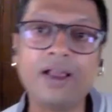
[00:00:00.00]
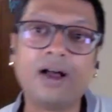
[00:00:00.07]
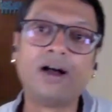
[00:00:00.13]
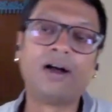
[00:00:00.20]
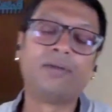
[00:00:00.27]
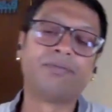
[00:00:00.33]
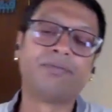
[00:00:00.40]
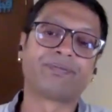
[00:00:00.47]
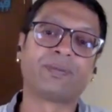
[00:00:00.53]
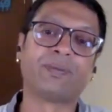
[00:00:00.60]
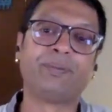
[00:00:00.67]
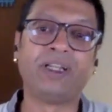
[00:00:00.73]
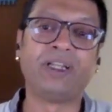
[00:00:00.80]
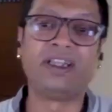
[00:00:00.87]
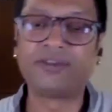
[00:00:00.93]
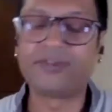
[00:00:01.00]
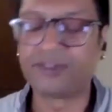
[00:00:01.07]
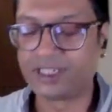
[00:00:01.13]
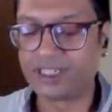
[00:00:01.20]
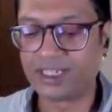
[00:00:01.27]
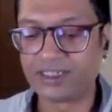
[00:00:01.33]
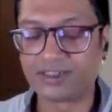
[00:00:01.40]
PDF
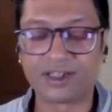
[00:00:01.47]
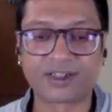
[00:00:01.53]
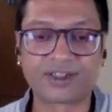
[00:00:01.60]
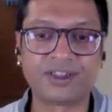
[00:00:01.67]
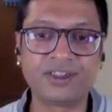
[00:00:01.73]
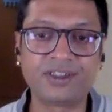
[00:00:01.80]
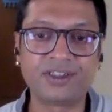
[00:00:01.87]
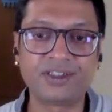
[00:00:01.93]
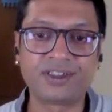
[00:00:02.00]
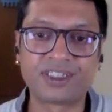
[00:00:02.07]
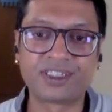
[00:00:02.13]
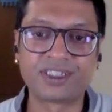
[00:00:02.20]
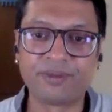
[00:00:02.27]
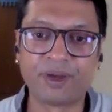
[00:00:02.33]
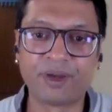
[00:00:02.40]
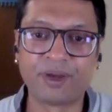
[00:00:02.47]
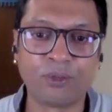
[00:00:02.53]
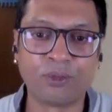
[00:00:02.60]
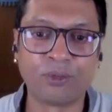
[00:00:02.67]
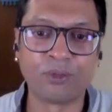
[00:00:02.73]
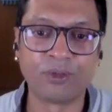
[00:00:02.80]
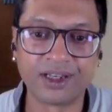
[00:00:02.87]
with the instruction. Just give me a
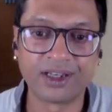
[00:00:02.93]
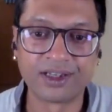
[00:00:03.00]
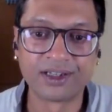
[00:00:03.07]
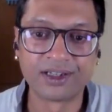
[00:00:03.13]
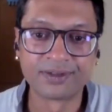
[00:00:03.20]
moment.